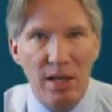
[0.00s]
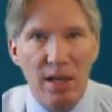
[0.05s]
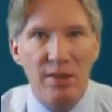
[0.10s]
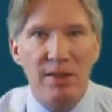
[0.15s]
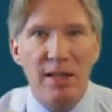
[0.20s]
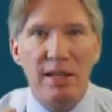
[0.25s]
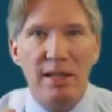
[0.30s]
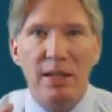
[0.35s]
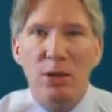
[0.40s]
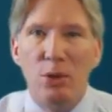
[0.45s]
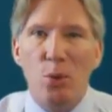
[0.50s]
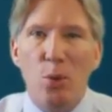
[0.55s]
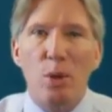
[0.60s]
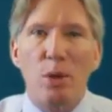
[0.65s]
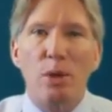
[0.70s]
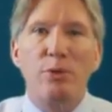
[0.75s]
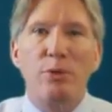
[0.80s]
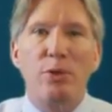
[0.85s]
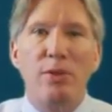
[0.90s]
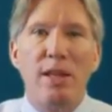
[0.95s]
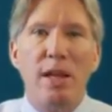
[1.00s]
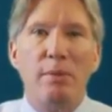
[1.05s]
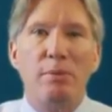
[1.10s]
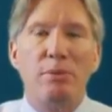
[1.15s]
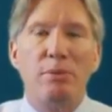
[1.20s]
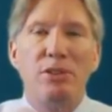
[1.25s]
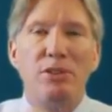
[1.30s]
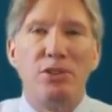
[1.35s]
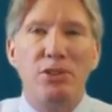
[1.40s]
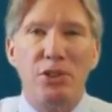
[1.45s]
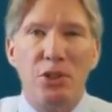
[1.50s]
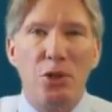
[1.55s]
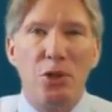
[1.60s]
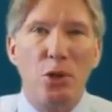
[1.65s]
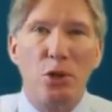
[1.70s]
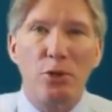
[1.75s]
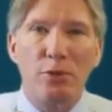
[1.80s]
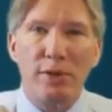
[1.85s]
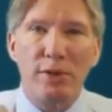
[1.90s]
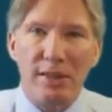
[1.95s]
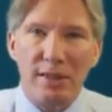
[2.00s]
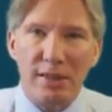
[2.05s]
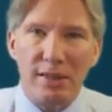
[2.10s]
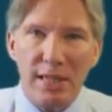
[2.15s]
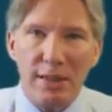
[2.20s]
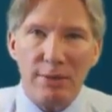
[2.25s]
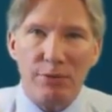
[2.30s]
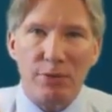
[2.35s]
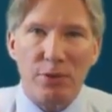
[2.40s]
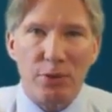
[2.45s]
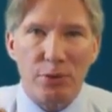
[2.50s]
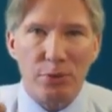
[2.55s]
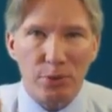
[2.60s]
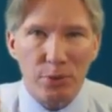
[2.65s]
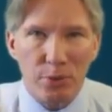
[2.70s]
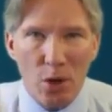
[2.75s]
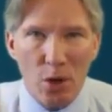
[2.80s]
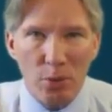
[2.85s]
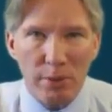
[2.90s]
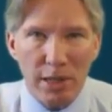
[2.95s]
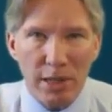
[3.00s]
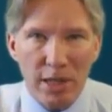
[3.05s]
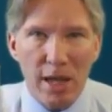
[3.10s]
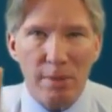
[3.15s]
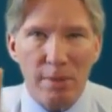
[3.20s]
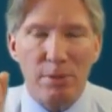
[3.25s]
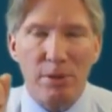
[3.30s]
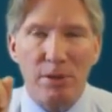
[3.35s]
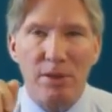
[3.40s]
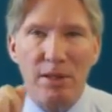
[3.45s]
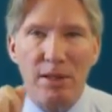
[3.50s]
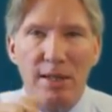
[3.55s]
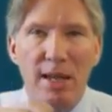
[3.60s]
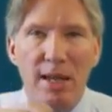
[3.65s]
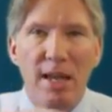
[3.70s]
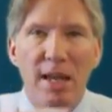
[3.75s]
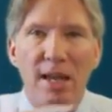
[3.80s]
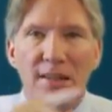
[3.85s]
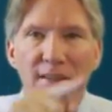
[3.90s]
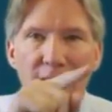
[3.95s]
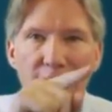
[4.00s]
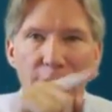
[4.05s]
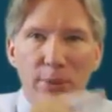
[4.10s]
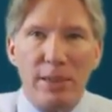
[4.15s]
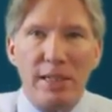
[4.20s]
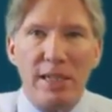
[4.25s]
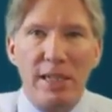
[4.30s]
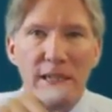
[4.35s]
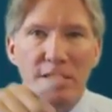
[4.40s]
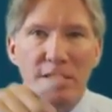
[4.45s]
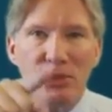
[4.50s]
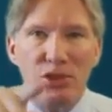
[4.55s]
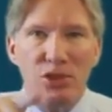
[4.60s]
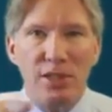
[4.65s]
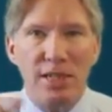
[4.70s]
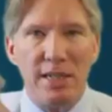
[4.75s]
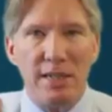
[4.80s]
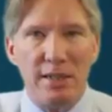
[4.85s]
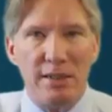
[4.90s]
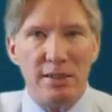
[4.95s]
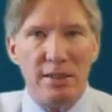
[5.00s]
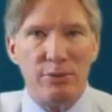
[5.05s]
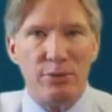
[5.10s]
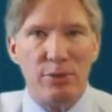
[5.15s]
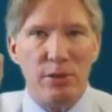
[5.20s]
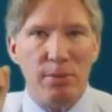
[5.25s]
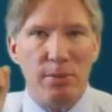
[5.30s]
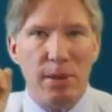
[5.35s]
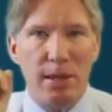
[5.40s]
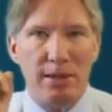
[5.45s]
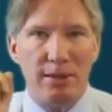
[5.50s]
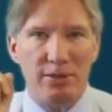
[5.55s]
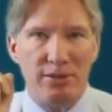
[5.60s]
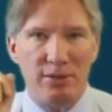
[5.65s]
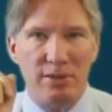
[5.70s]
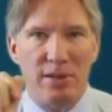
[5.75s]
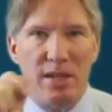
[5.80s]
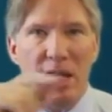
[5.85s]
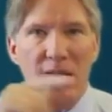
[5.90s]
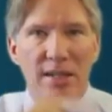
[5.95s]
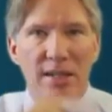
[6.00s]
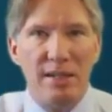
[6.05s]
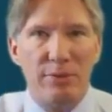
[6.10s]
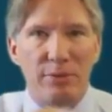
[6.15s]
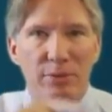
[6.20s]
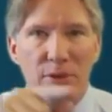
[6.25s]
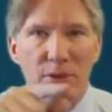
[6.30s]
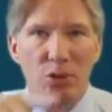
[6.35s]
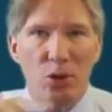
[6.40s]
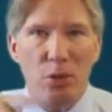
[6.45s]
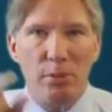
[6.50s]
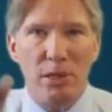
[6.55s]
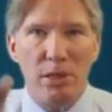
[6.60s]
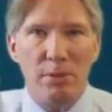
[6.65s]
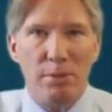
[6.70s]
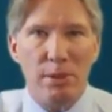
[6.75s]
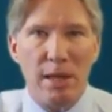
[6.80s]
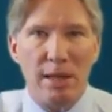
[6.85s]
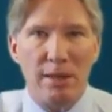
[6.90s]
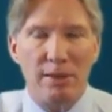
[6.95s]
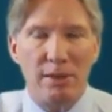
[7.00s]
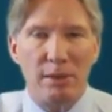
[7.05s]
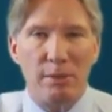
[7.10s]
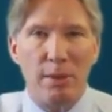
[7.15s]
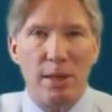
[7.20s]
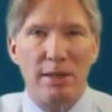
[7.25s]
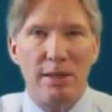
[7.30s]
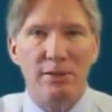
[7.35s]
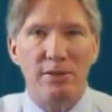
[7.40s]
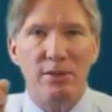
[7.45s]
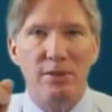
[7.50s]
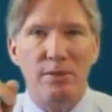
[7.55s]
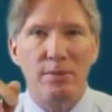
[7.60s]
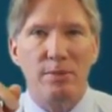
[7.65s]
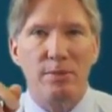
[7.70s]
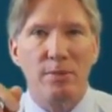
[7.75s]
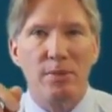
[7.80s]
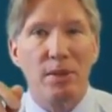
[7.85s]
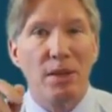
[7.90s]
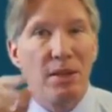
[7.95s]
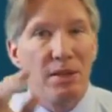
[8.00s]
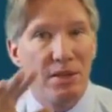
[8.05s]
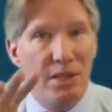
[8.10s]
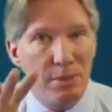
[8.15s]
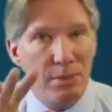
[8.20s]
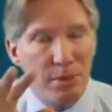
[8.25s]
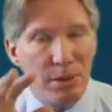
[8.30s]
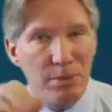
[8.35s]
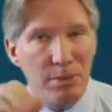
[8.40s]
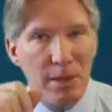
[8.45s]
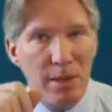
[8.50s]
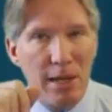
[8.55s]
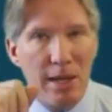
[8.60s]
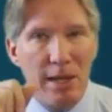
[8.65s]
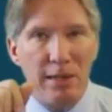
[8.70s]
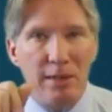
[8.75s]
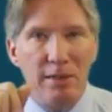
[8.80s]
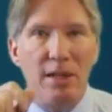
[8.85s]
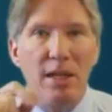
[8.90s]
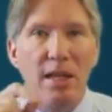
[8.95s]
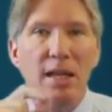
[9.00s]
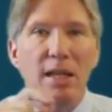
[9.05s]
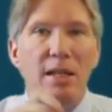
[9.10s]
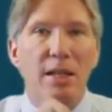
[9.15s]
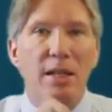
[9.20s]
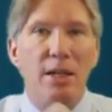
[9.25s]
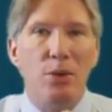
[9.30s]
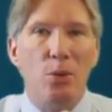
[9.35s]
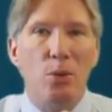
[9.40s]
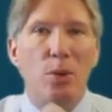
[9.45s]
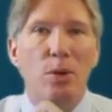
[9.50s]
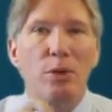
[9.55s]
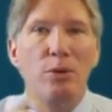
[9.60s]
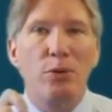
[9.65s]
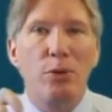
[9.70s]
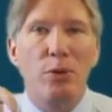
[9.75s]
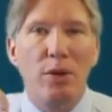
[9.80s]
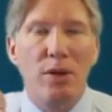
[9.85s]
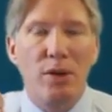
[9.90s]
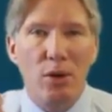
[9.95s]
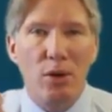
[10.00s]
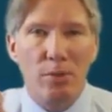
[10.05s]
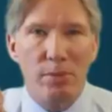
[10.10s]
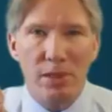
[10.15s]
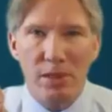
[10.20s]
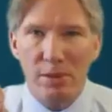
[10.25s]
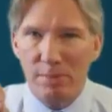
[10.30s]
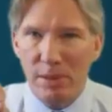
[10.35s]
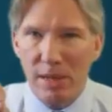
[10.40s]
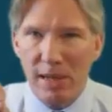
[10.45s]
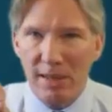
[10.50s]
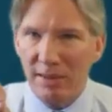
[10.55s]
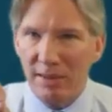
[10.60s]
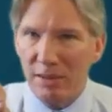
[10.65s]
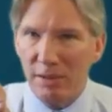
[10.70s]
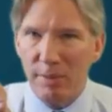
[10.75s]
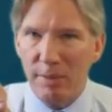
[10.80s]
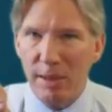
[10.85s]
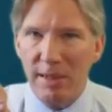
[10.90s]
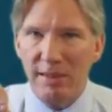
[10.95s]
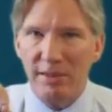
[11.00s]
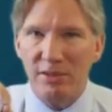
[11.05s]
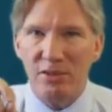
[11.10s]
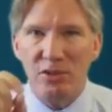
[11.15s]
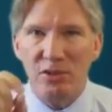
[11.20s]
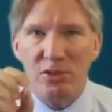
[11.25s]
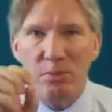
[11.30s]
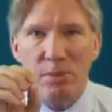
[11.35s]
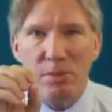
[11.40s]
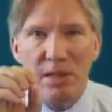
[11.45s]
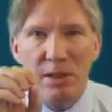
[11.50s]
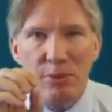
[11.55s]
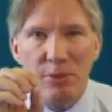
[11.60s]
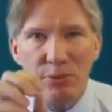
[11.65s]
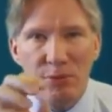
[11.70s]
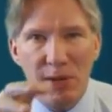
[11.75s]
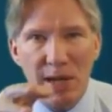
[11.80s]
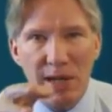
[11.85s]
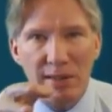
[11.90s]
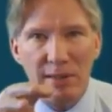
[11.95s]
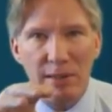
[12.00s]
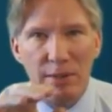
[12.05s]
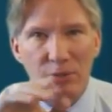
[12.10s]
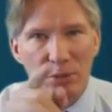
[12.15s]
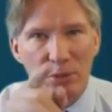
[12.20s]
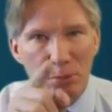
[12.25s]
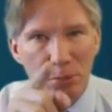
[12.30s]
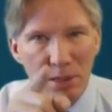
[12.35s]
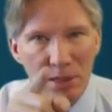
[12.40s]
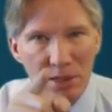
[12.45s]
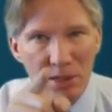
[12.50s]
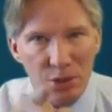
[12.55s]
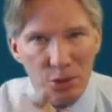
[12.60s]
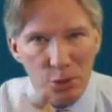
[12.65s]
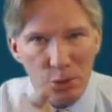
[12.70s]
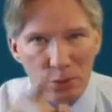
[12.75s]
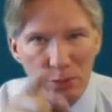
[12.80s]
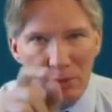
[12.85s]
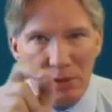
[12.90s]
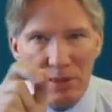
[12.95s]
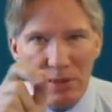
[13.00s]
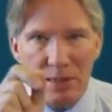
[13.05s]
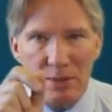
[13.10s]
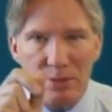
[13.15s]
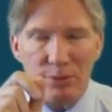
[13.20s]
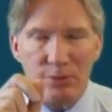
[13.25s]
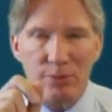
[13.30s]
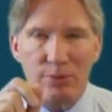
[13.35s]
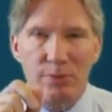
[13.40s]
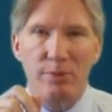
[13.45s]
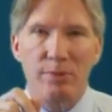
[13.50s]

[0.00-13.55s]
that in order for them to secure relief through homeopathy, they would each need a different medicine, a different homeopathic medicine. Keep in mind, in order for a homeopathic medicine to be effective, to bring you relief,